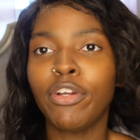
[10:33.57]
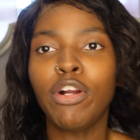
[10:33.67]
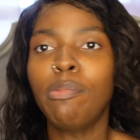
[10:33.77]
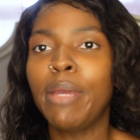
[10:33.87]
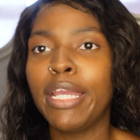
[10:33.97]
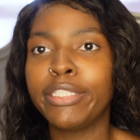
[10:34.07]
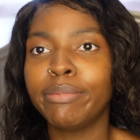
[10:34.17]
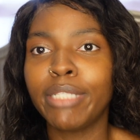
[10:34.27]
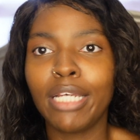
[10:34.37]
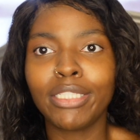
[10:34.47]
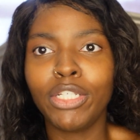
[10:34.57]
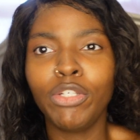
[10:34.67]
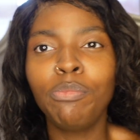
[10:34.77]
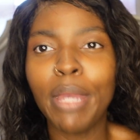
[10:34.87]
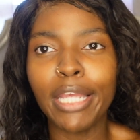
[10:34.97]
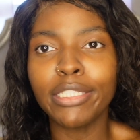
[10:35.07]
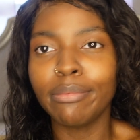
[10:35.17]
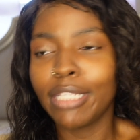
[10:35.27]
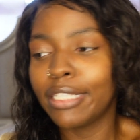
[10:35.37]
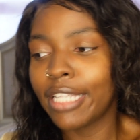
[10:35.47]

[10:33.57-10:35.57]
girl pay sometimes and you pay sometimes.